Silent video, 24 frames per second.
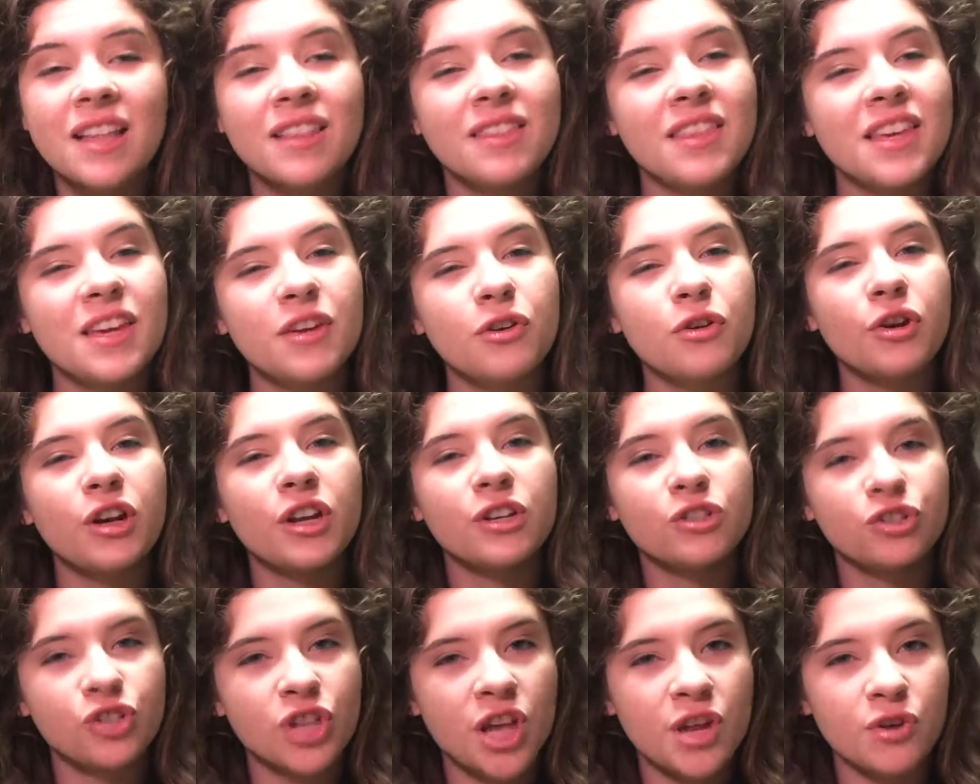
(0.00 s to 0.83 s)
Theater
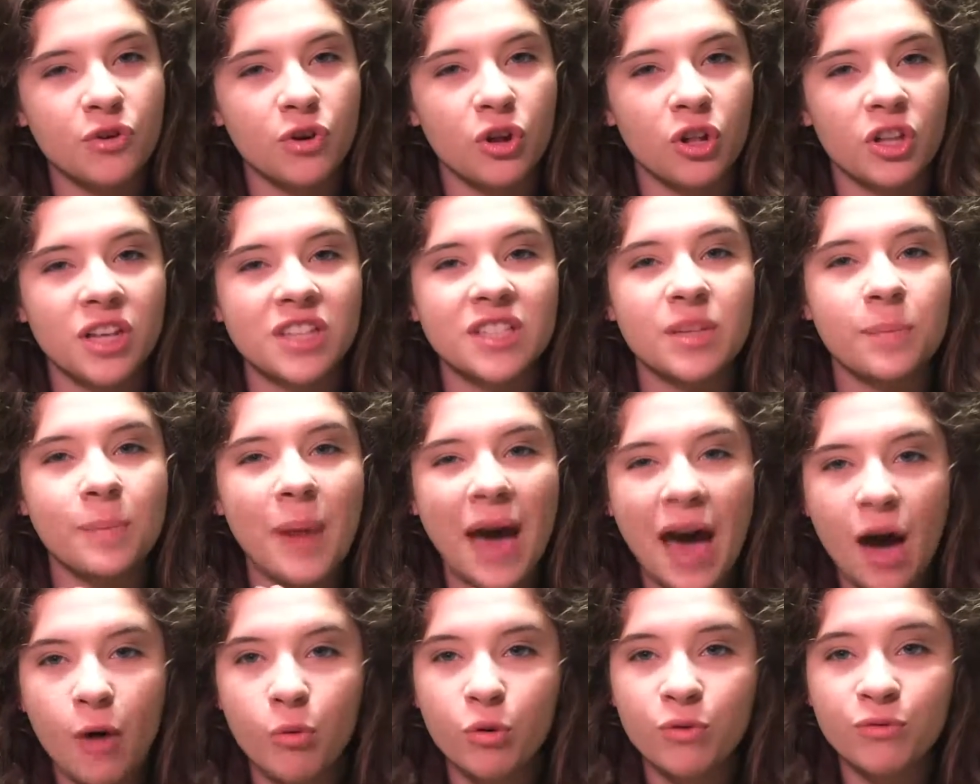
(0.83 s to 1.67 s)
in general is a
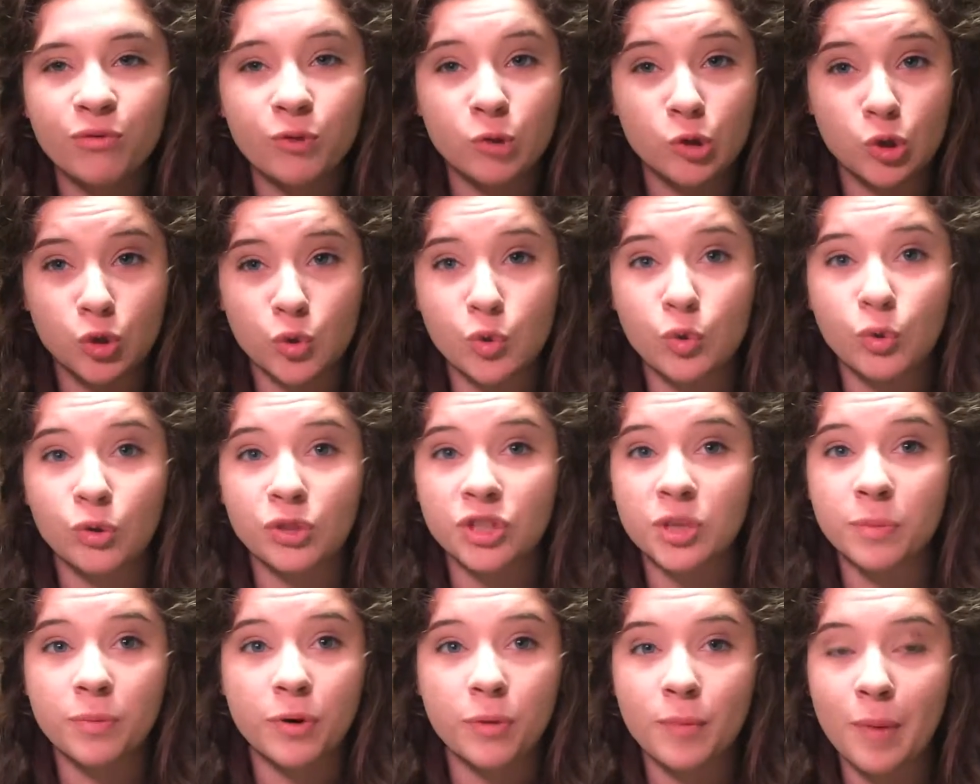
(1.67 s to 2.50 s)
powerful tool
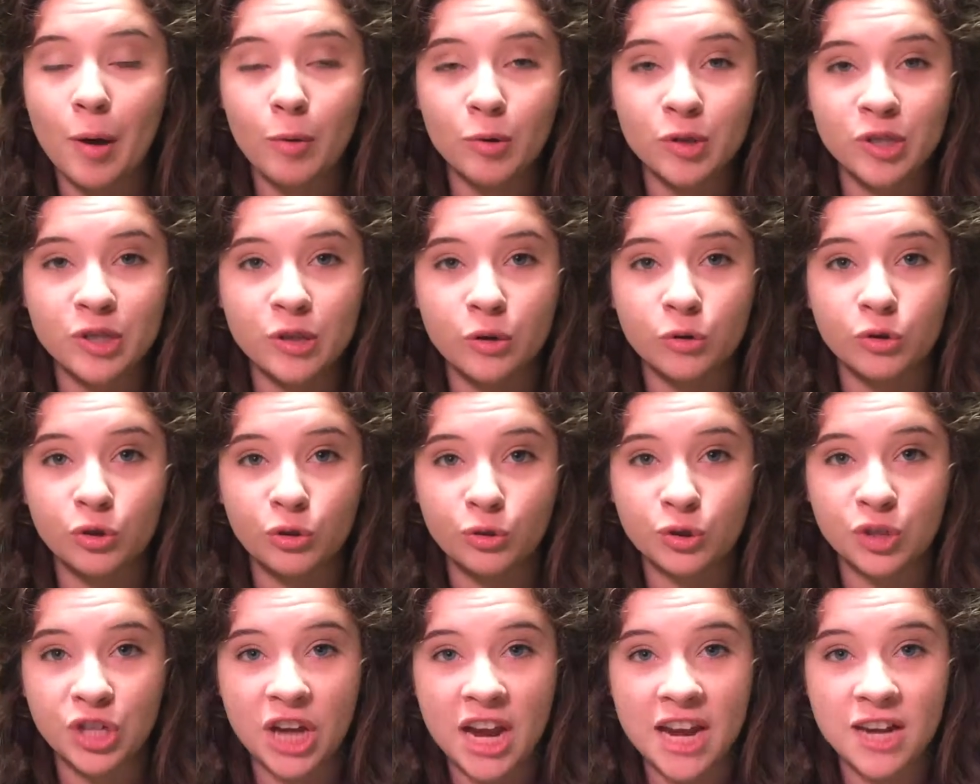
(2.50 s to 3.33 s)
to promote
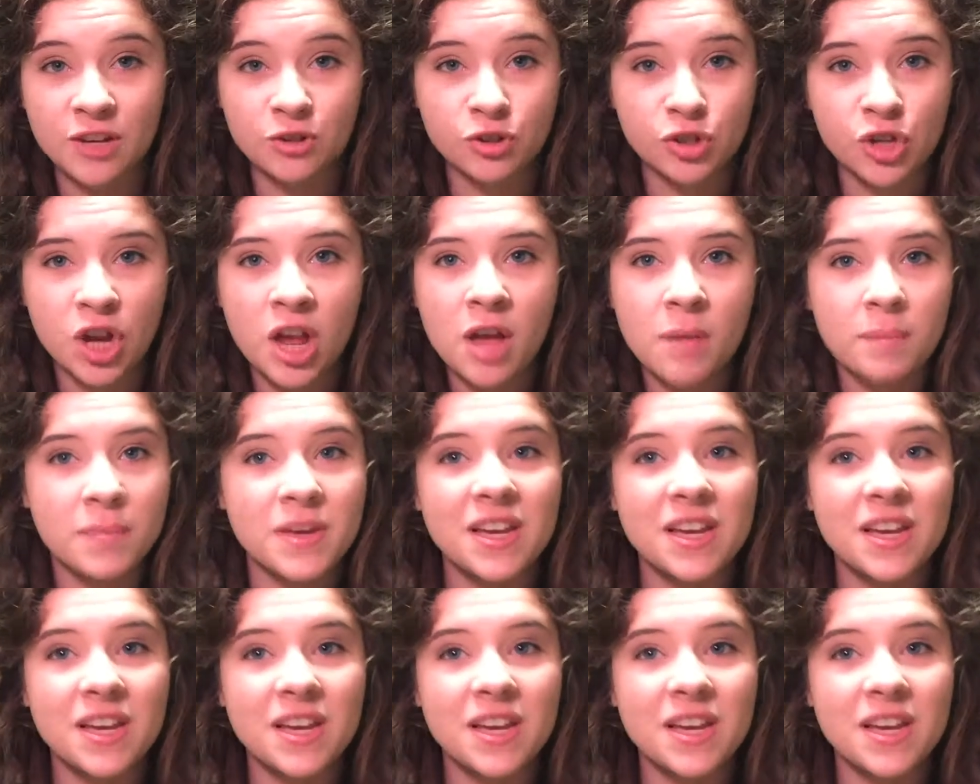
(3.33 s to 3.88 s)
social change